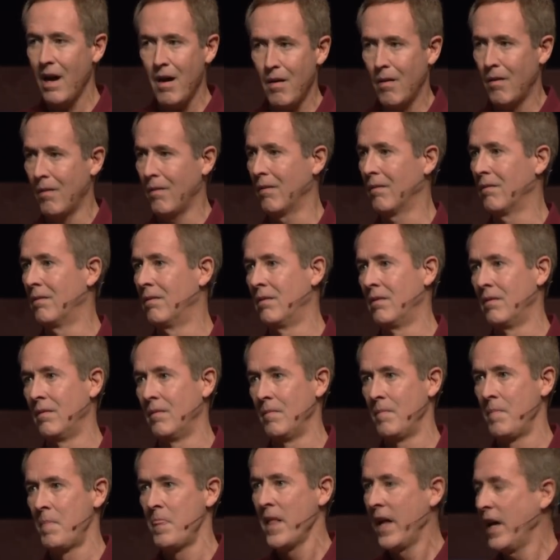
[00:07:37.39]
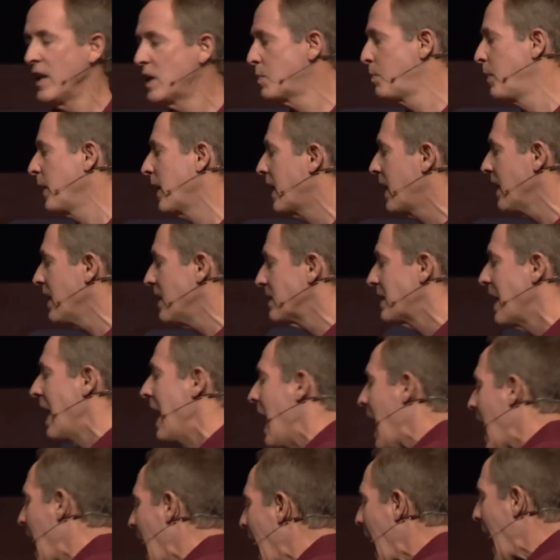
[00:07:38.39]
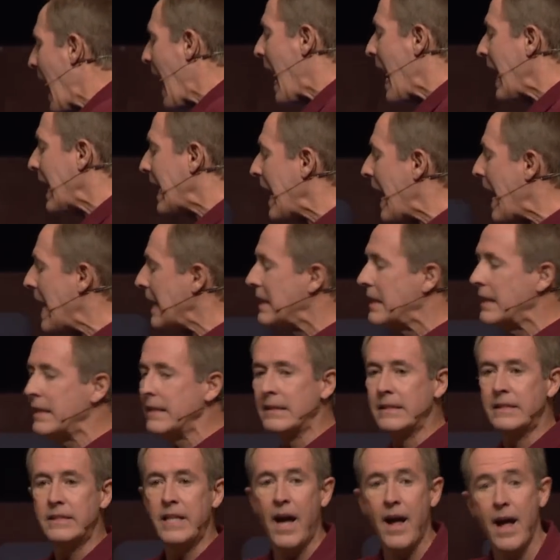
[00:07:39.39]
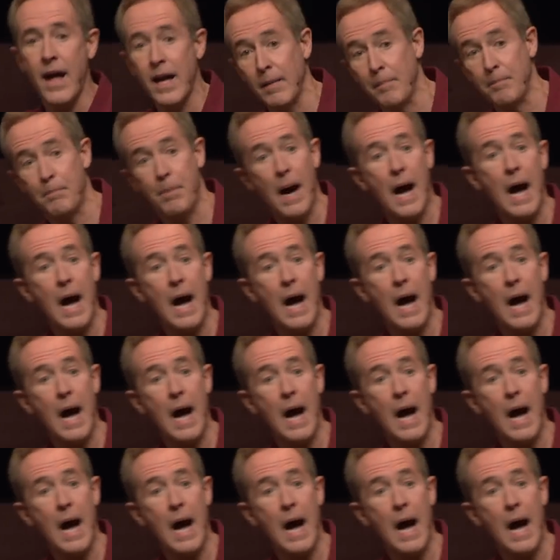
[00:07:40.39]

No. It's because I got this dang